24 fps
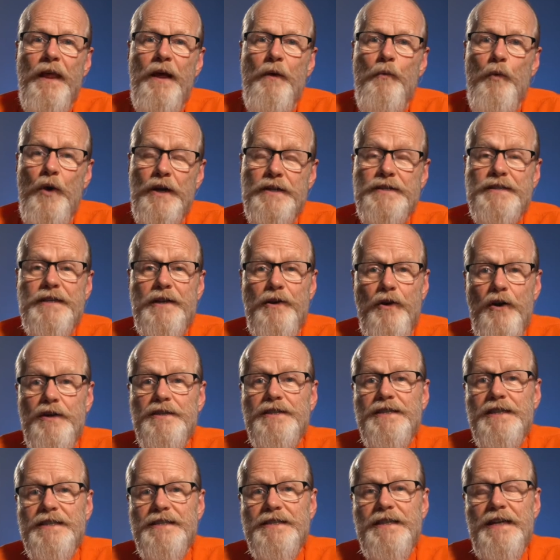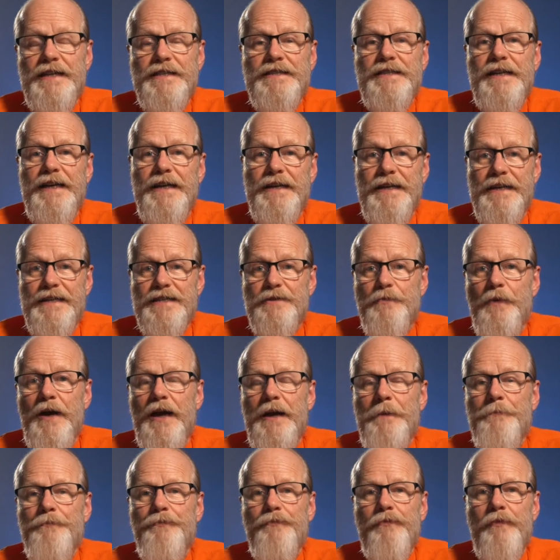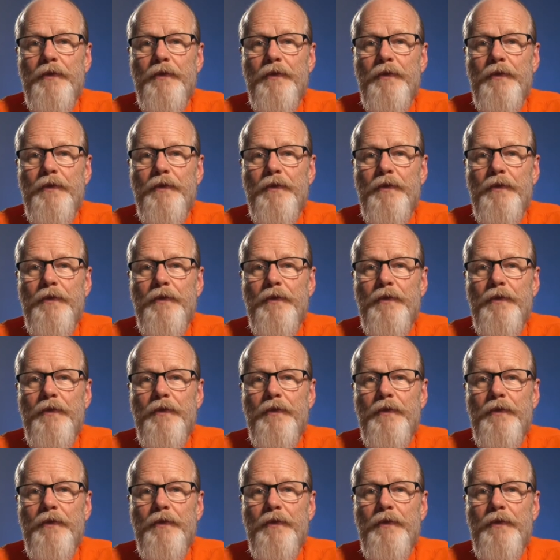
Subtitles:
one's consciousness in this way.